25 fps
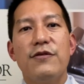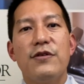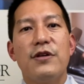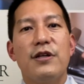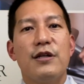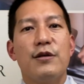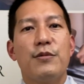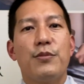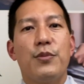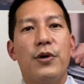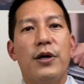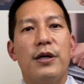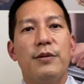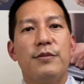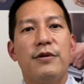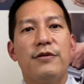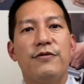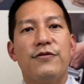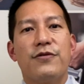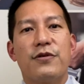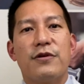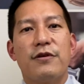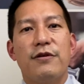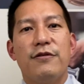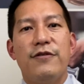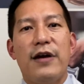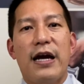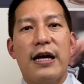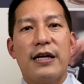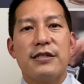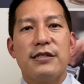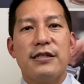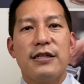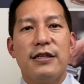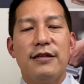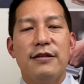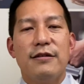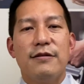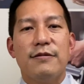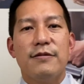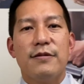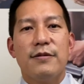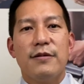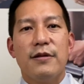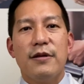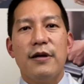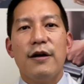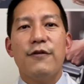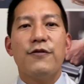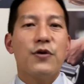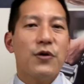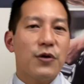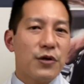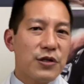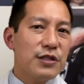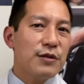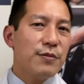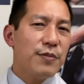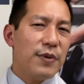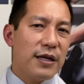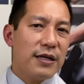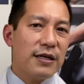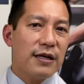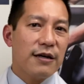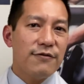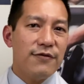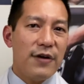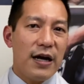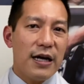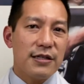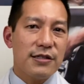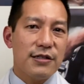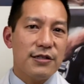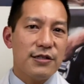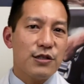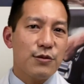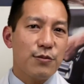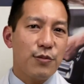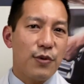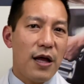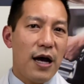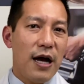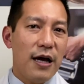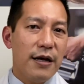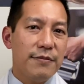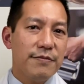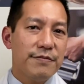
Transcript: an appointment for a vaccine, of course depending on vaccine supply.